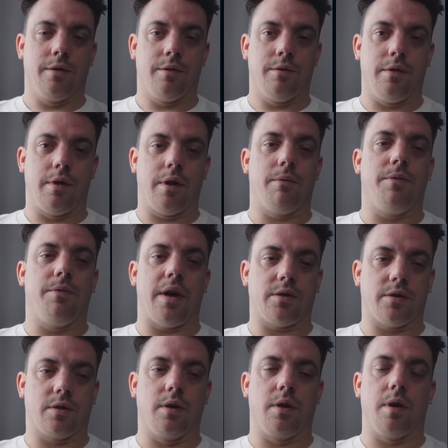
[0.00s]
You know,
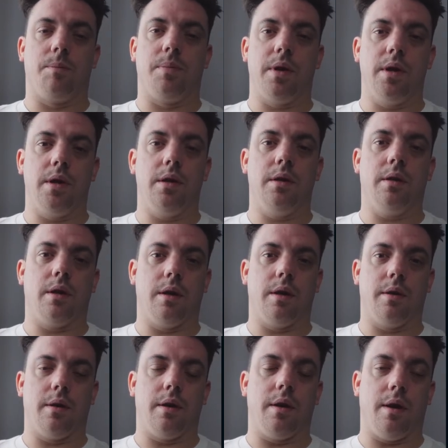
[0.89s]
that's going to be,
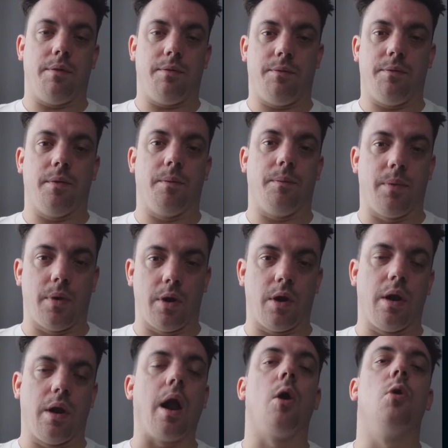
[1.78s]

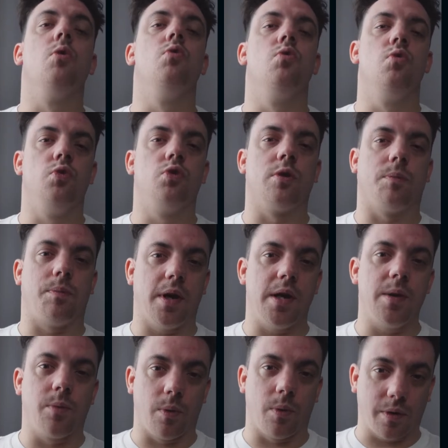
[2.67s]
loads of
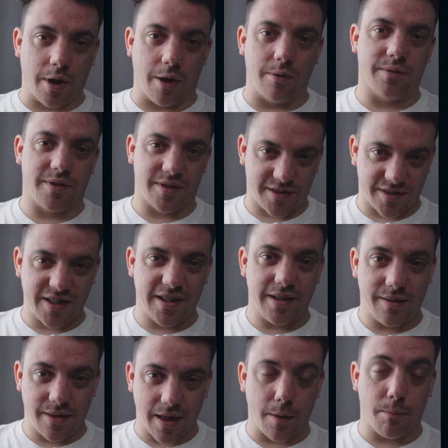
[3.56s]
people are going to
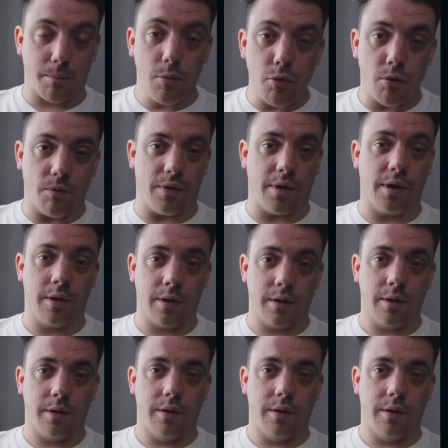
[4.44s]
see that movie.